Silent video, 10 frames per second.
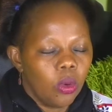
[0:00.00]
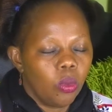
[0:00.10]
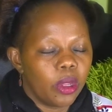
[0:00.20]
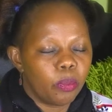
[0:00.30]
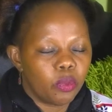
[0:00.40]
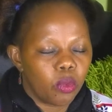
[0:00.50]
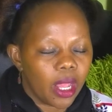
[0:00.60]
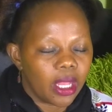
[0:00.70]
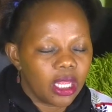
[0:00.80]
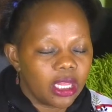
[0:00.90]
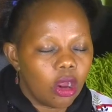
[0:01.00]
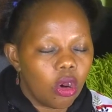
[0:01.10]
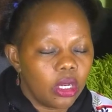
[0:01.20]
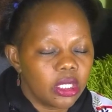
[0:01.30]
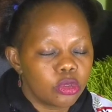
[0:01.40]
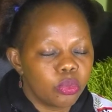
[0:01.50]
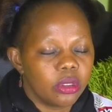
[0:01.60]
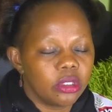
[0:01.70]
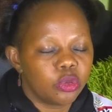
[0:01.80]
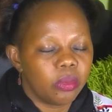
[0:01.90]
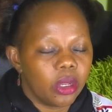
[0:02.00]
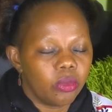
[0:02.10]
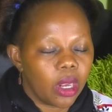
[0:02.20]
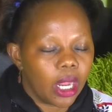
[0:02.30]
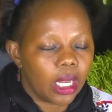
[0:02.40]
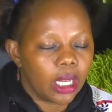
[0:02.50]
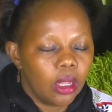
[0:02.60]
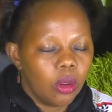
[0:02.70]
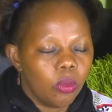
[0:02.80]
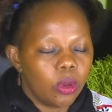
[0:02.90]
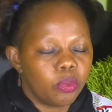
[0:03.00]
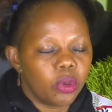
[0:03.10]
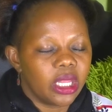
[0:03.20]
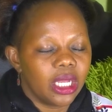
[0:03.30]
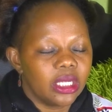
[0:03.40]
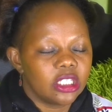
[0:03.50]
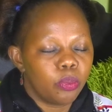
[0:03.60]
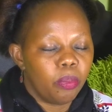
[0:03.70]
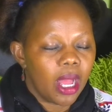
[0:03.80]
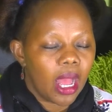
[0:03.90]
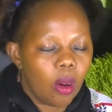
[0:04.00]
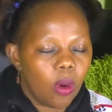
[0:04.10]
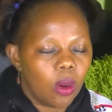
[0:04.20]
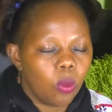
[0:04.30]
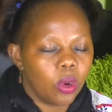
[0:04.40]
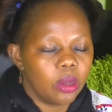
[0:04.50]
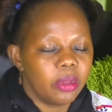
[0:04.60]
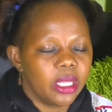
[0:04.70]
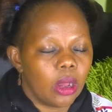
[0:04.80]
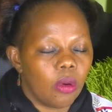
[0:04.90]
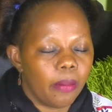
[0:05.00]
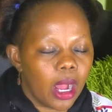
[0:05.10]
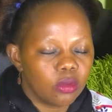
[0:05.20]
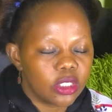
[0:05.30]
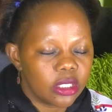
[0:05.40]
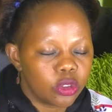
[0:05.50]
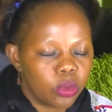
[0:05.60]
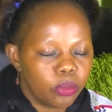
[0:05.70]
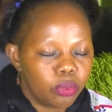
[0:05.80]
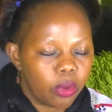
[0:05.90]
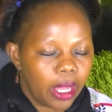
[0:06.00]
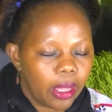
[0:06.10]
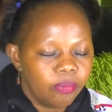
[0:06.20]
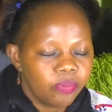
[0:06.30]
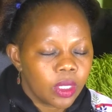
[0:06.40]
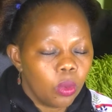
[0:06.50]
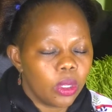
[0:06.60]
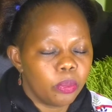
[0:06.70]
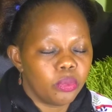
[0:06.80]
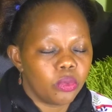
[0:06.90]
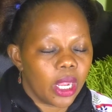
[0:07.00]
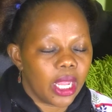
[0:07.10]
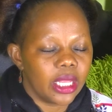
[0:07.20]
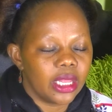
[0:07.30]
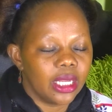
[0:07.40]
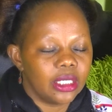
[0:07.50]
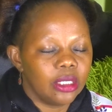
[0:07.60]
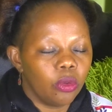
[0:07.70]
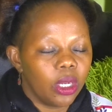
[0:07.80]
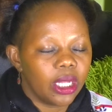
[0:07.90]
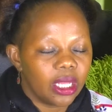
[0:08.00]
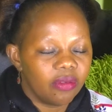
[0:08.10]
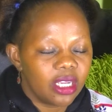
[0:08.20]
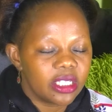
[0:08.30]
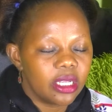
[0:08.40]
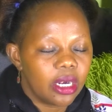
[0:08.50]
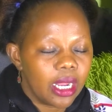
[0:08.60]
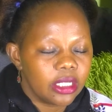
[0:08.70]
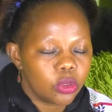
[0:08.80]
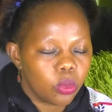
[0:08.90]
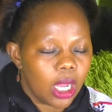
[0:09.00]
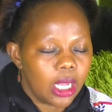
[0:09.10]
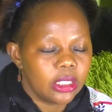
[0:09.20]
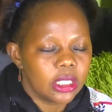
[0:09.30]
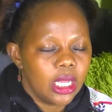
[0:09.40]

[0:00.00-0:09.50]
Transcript: We pray that the Holy Spirit may reign. We pray that His power will be in our mouths as we pray. We pray that He will give us the right words